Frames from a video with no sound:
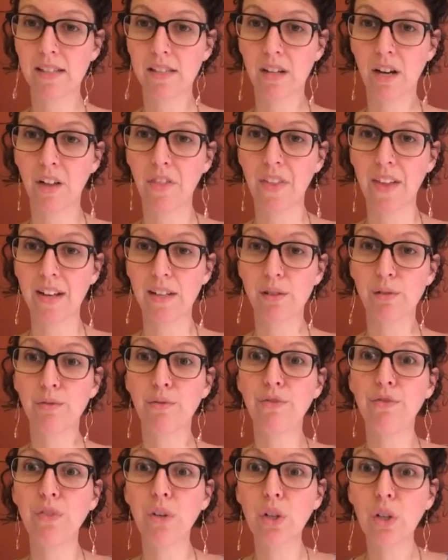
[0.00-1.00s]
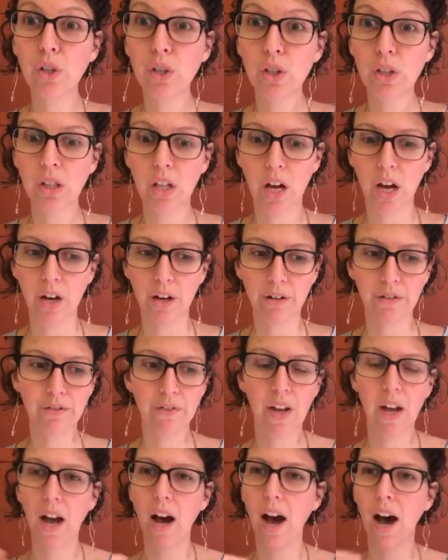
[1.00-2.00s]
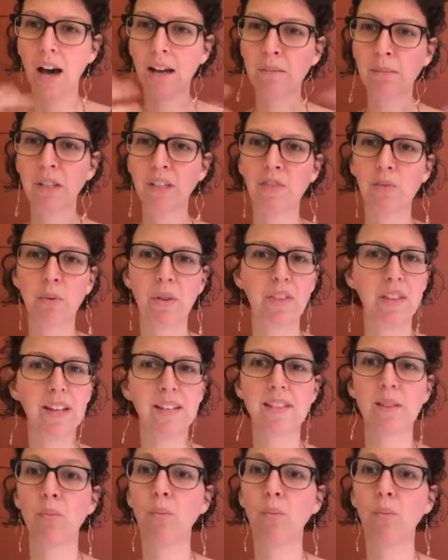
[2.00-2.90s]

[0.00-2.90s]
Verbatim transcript: salt that is full of unbelievable things.